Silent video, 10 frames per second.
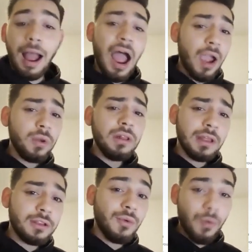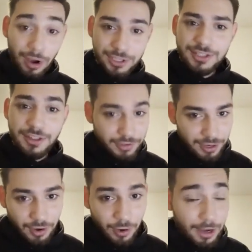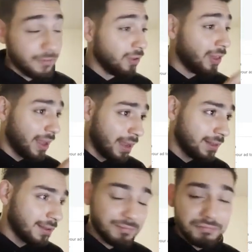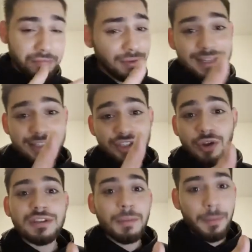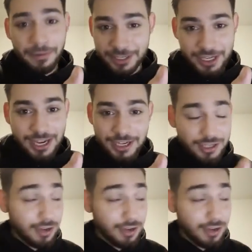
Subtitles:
I will let you watch the video, and if you like it, please show some appreciation.